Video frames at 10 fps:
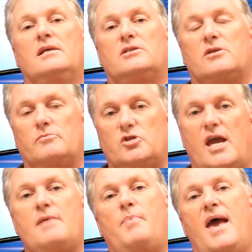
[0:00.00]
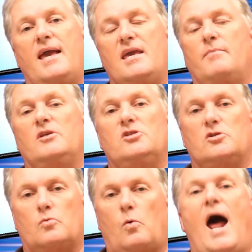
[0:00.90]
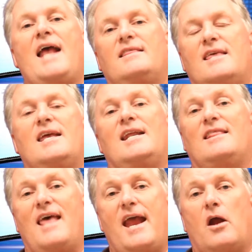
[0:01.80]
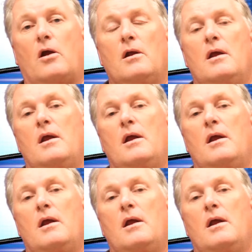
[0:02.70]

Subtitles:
some JPEG images right then and there,